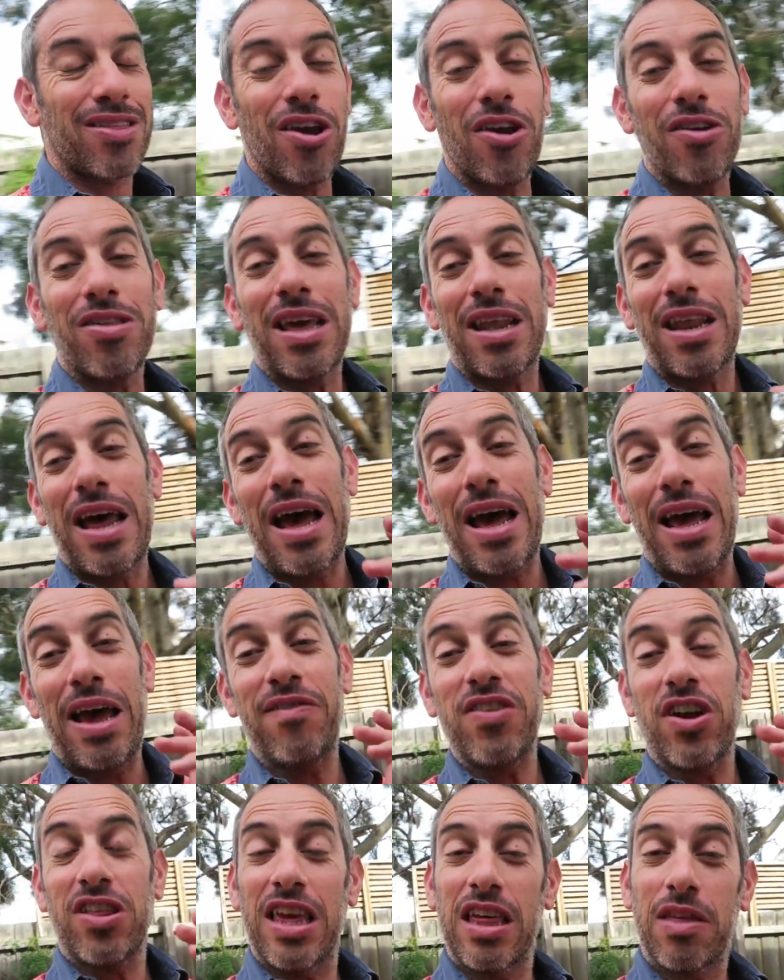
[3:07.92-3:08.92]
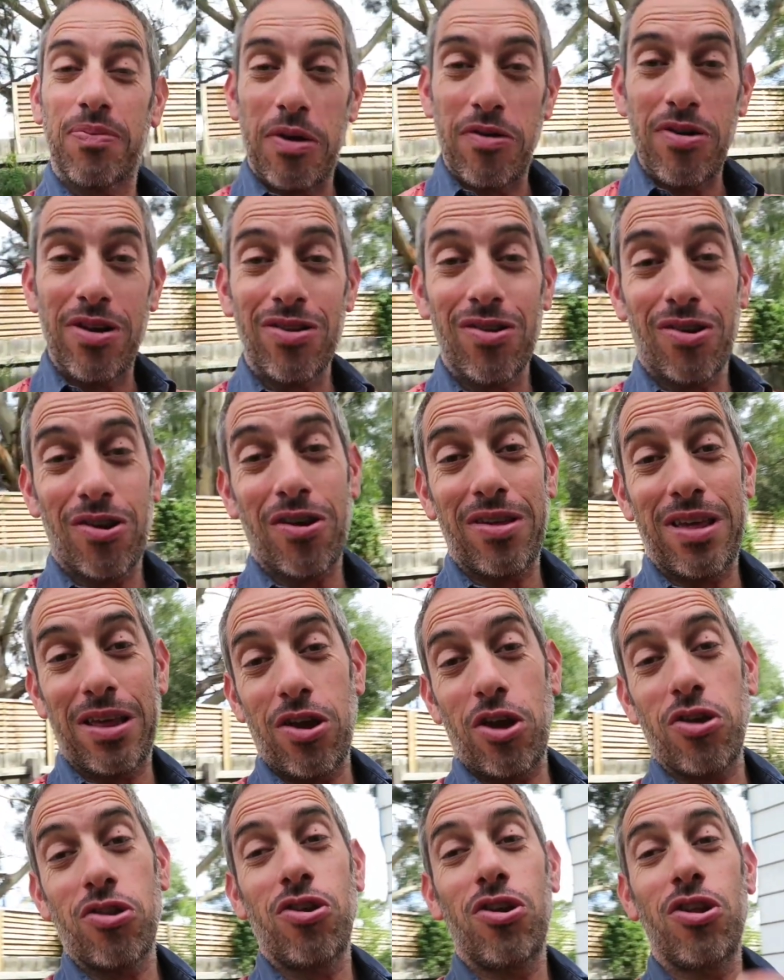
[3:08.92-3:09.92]
those that haven't got the experience or those
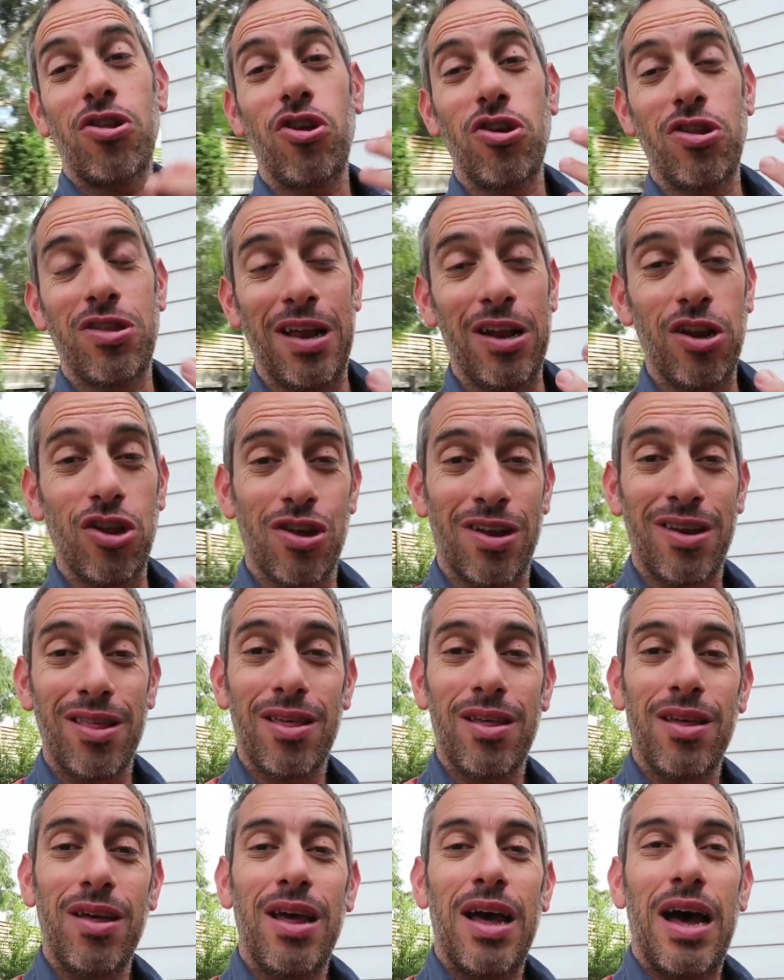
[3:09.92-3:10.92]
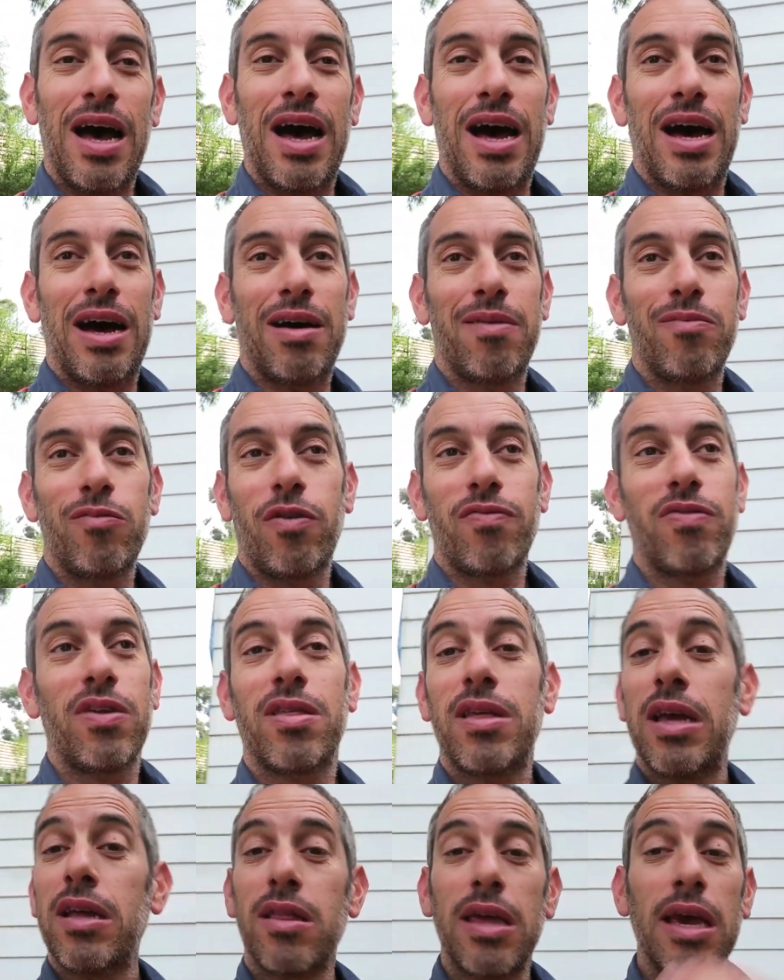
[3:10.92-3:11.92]
that don't do the due diligence um, would have
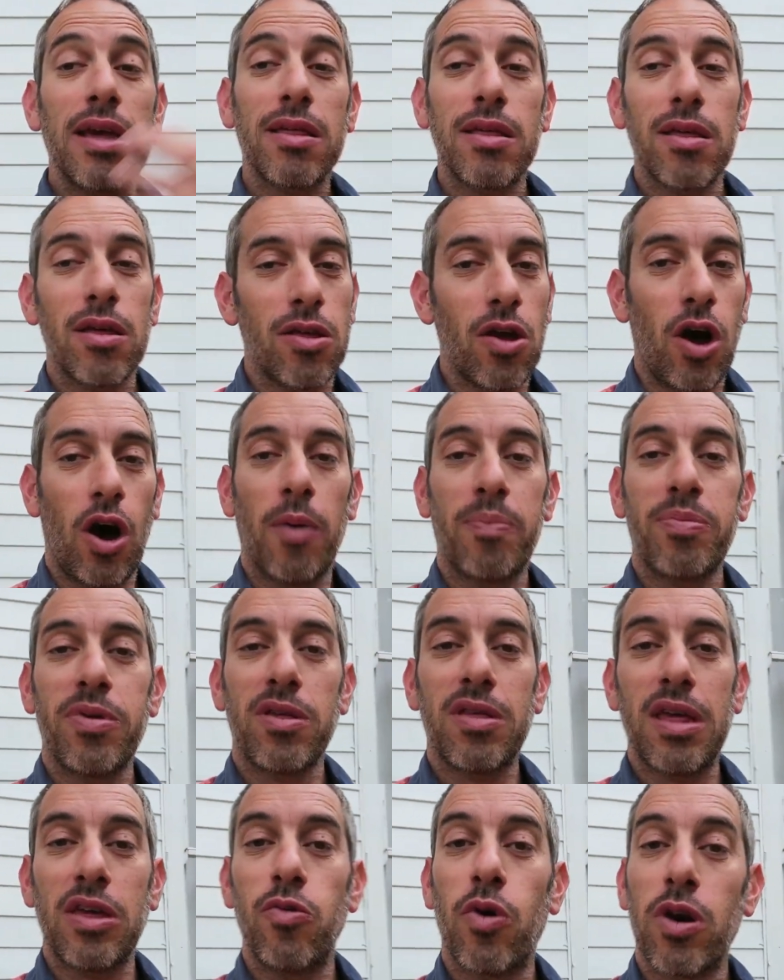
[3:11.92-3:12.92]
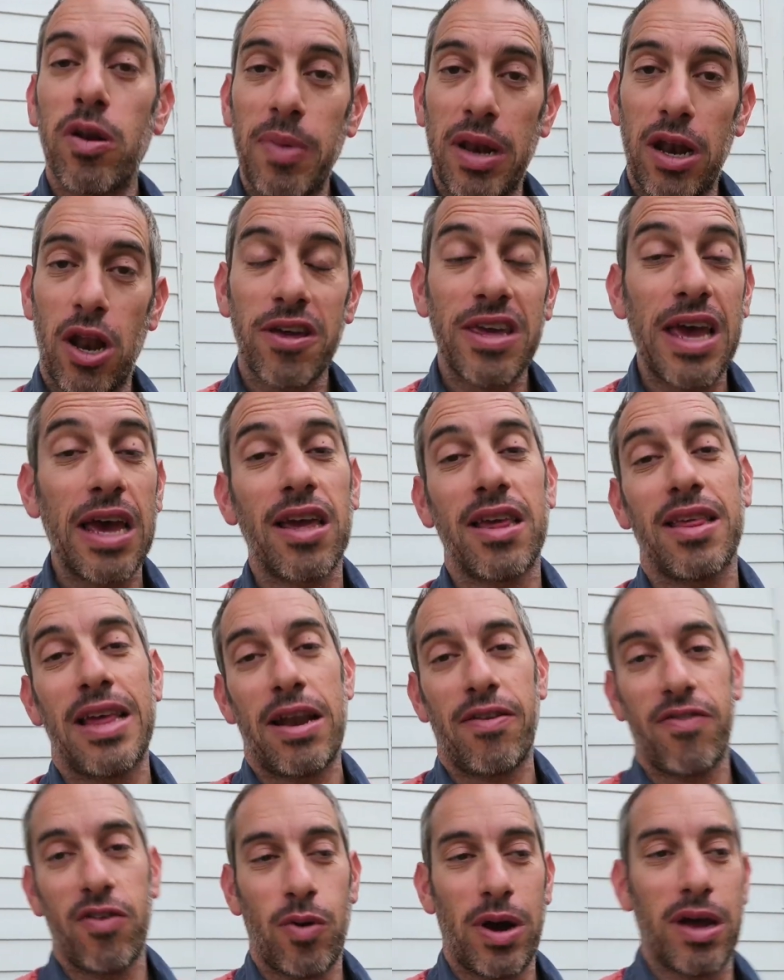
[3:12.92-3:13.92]
just said, yes, the Optus that you wanted me to locate is
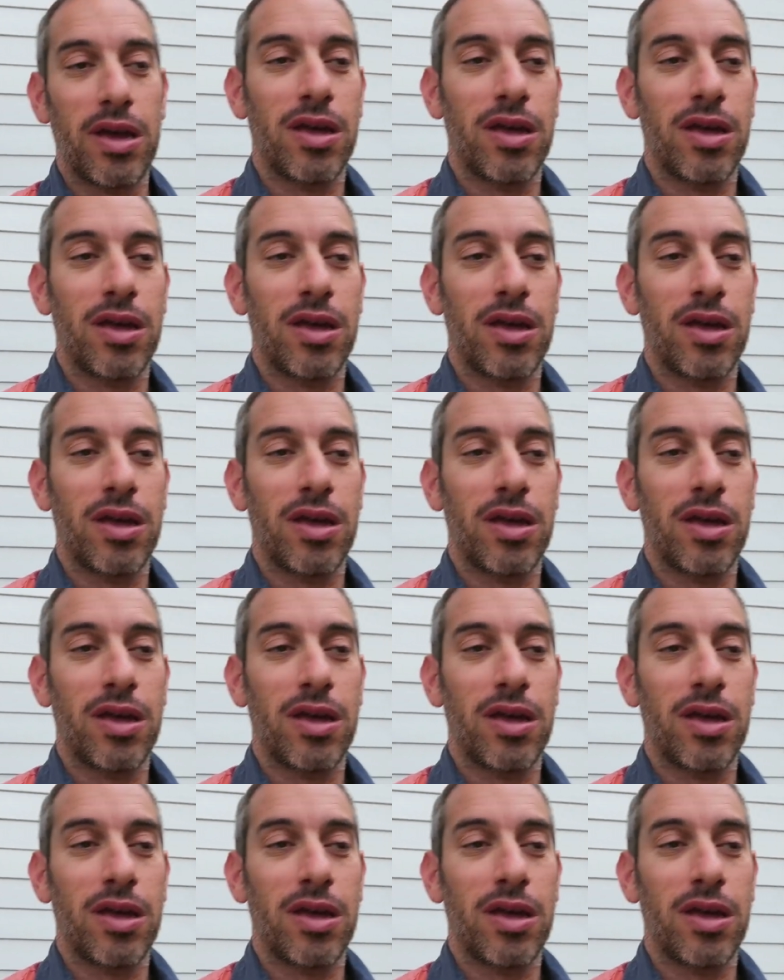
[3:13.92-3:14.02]
out of your